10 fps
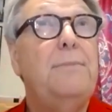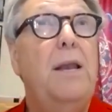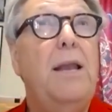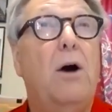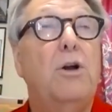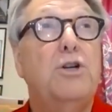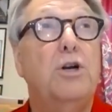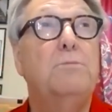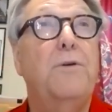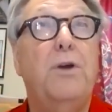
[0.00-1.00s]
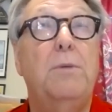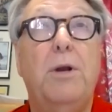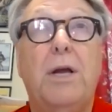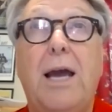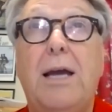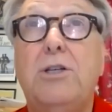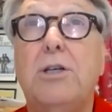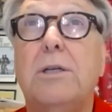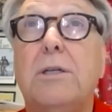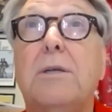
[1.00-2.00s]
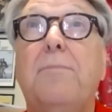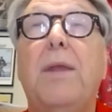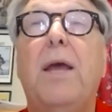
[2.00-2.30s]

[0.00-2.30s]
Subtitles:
Now, in terms of communications,